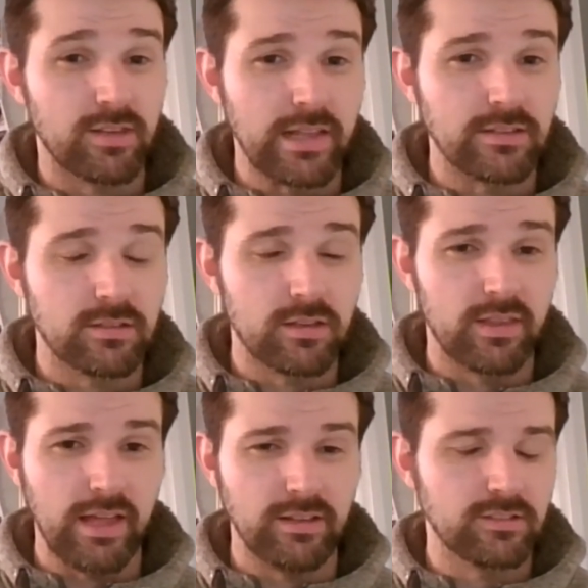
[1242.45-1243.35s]
sense
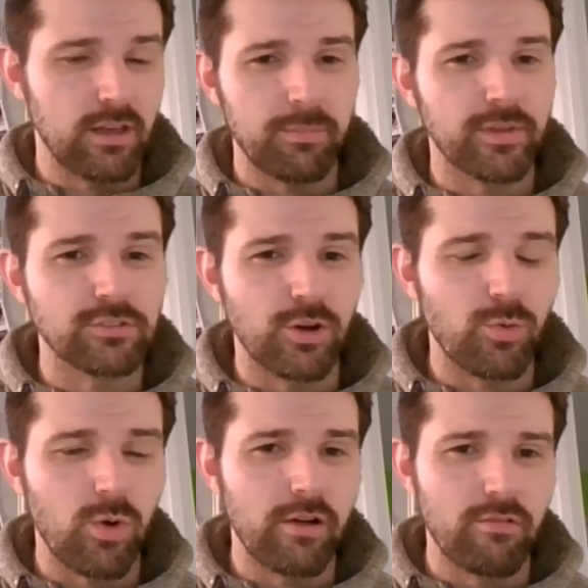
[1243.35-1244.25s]
that something's
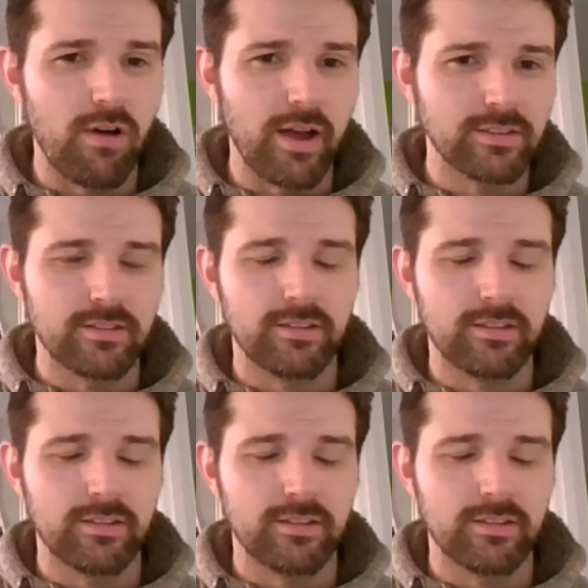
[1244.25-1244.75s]
not quite right.